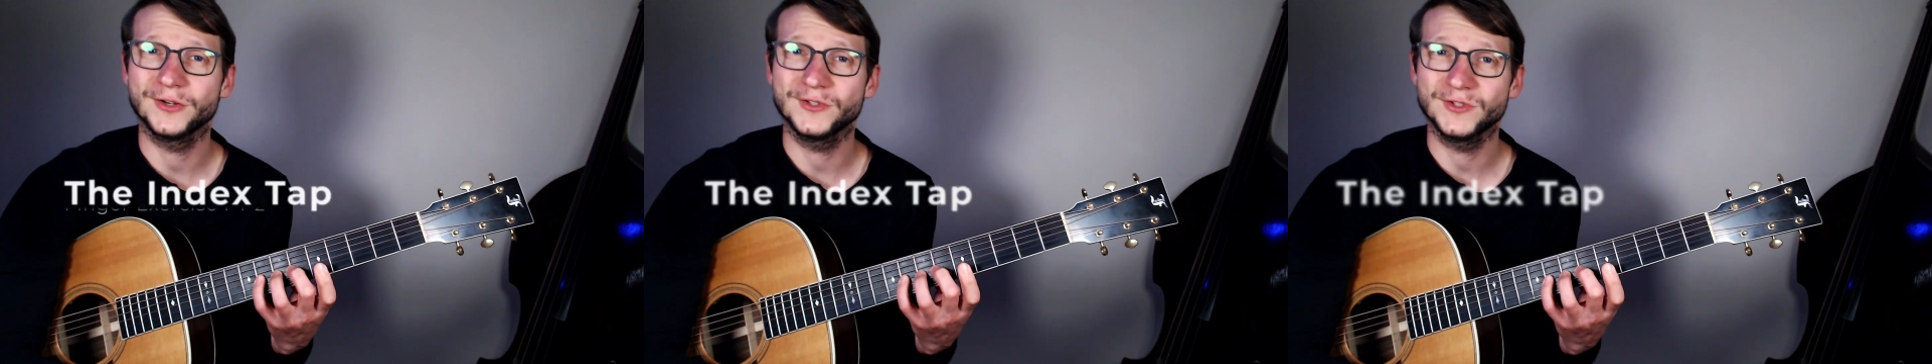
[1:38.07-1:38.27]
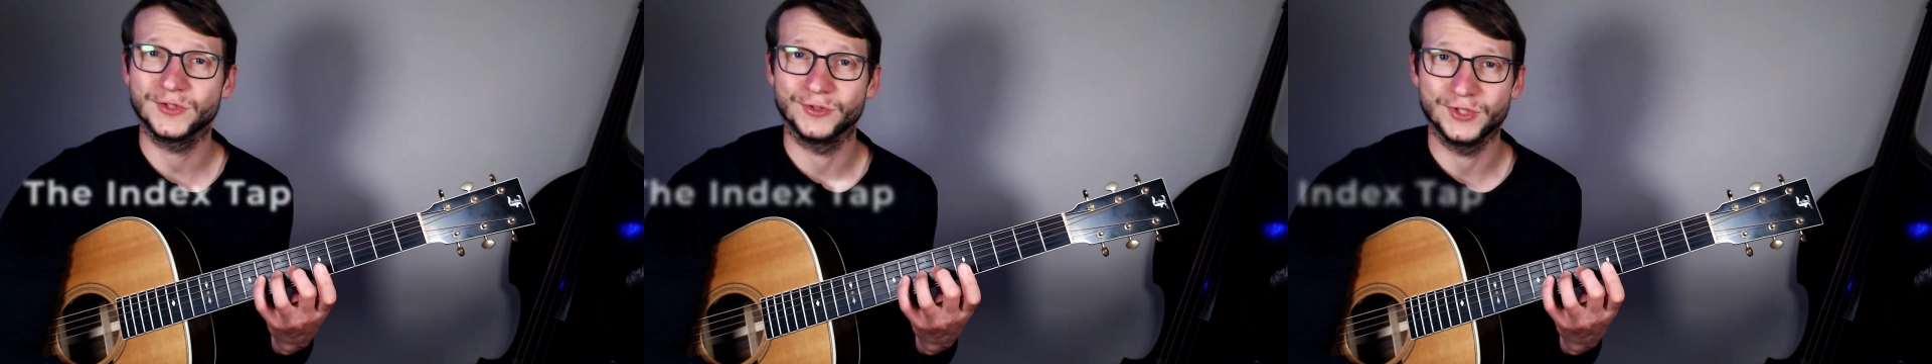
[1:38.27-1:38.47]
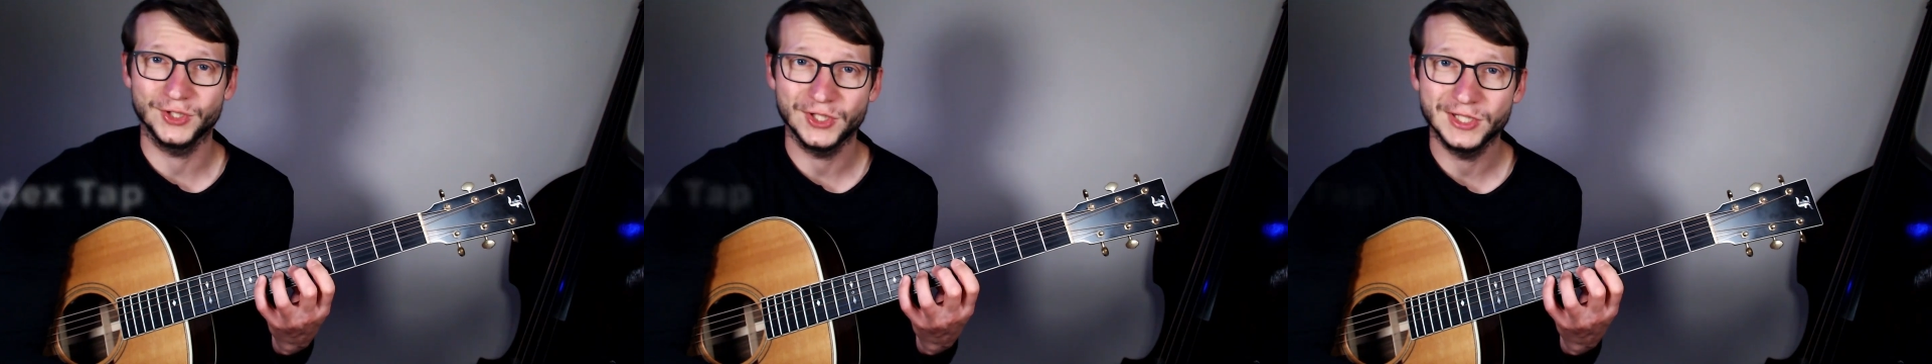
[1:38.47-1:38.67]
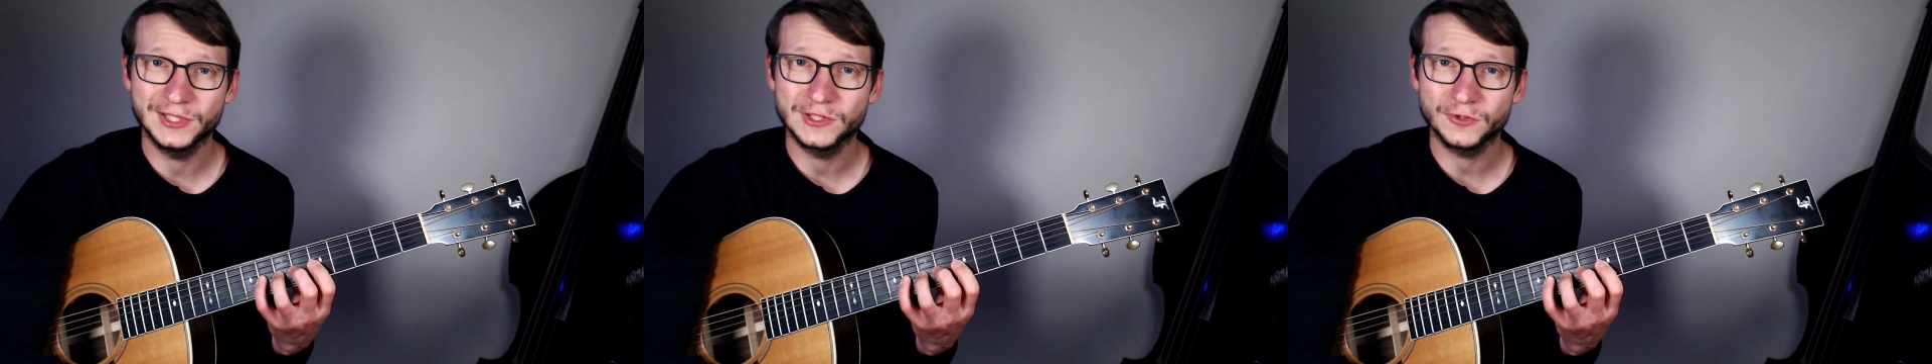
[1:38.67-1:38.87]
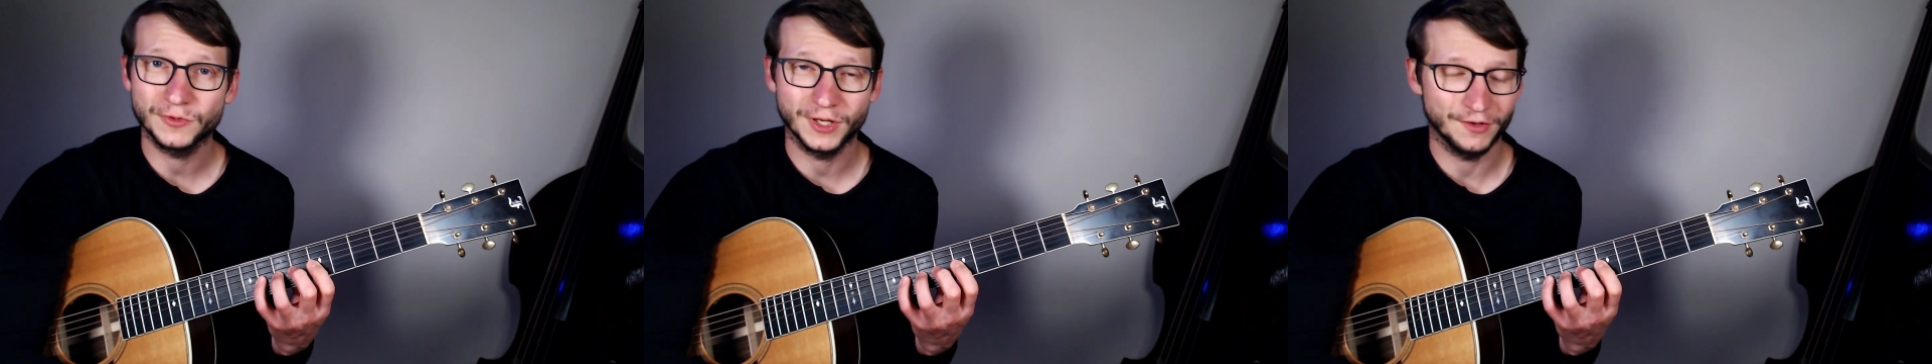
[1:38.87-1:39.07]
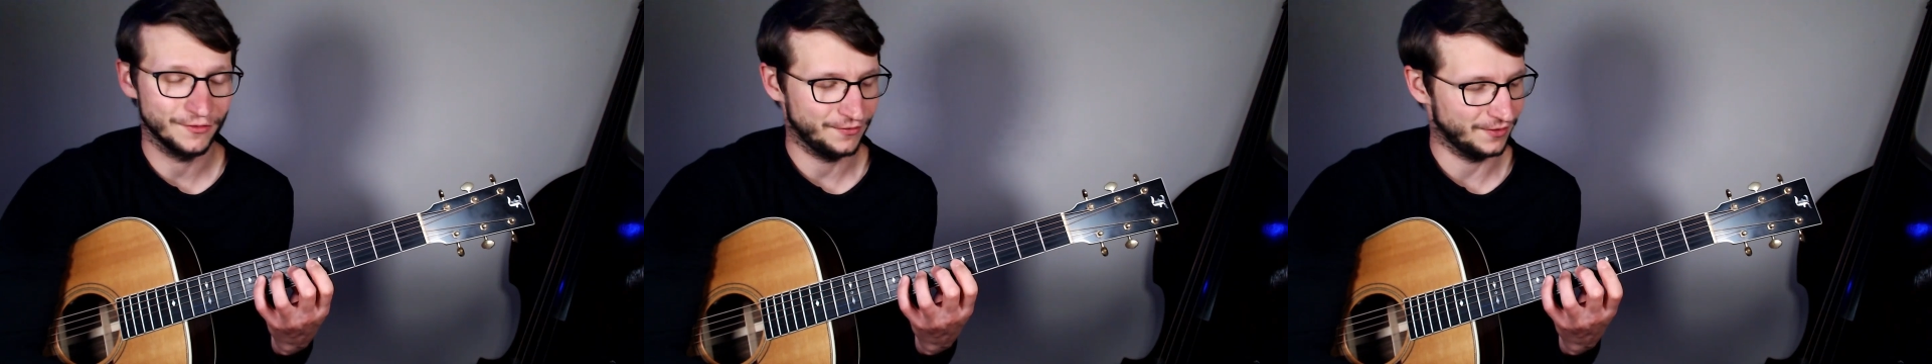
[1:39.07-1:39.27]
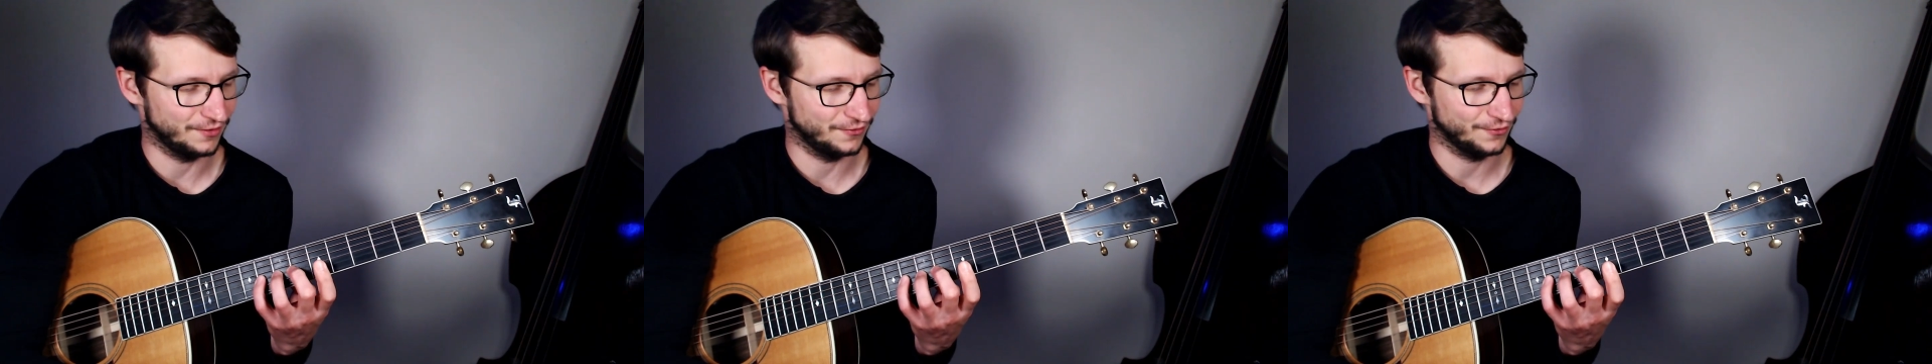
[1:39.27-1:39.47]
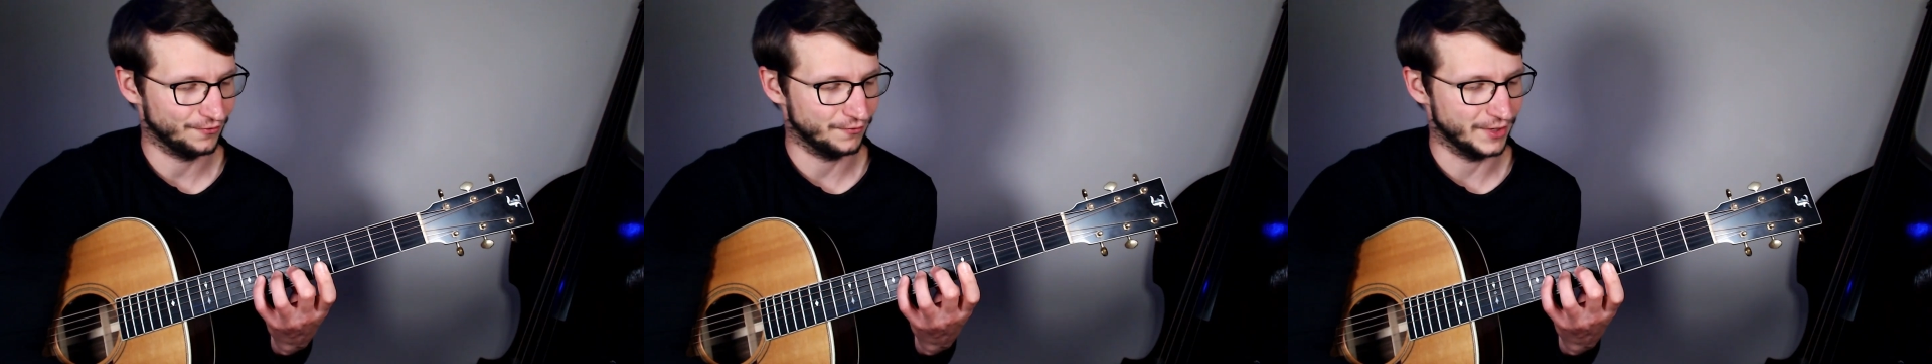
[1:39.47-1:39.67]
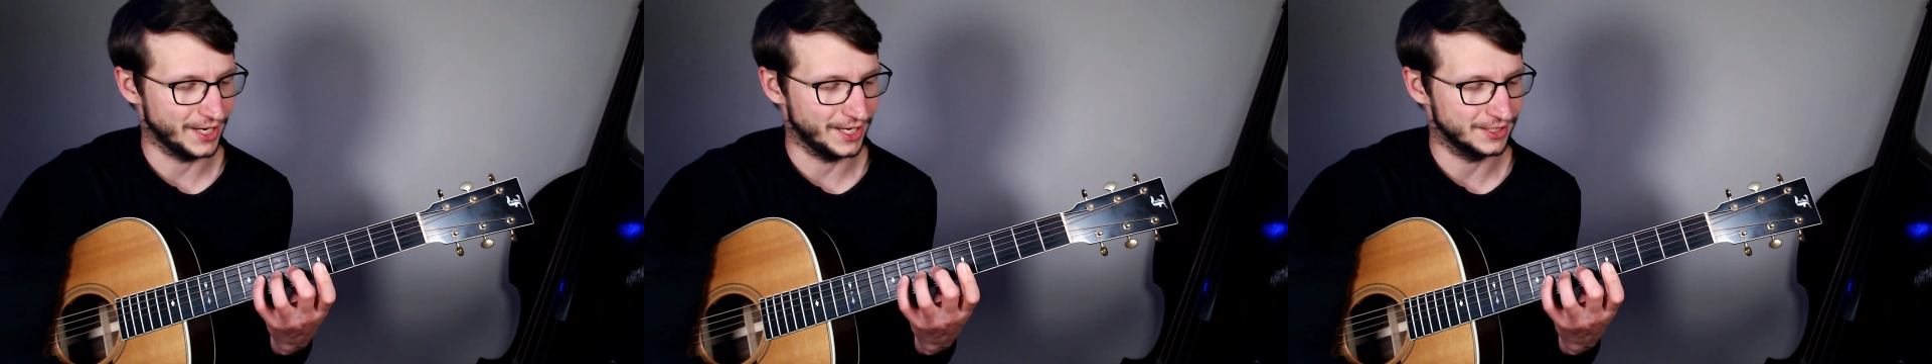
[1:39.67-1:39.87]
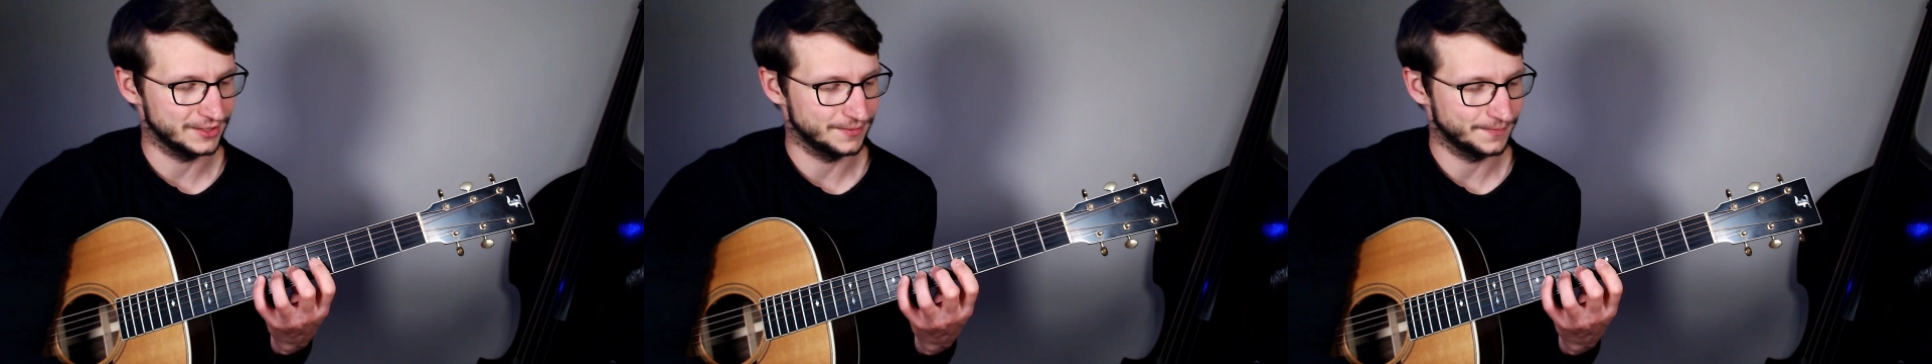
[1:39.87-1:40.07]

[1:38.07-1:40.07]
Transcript: So G string 5th fret.